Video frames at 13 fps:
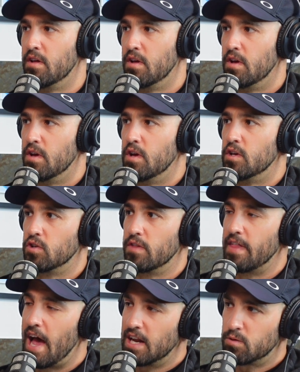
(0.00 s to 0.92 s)
Right. So
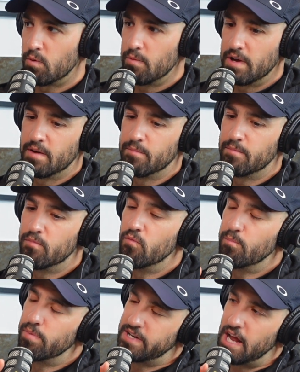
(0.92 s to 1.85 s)
that's where we can
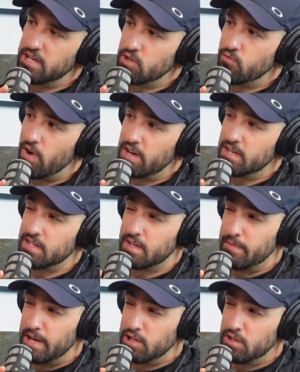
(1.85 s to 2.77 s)
potentially run into
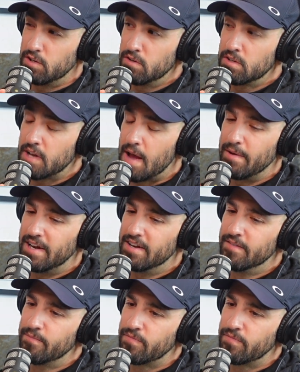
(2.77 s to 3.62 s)
some issues. I mean,